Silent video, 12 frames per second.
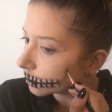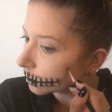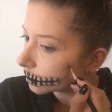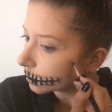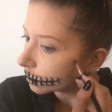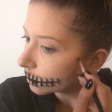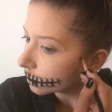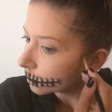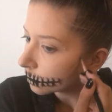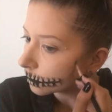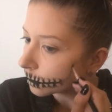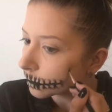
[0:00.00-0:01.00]
just doing the
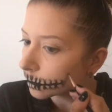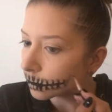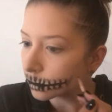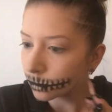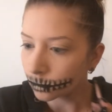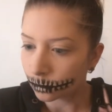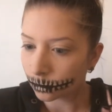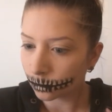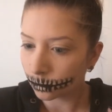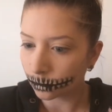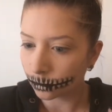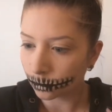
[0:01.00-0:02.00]
same thing on
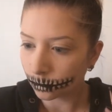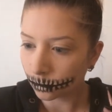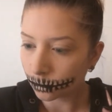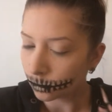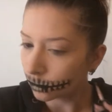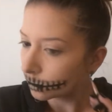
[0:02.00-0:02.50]
the other side,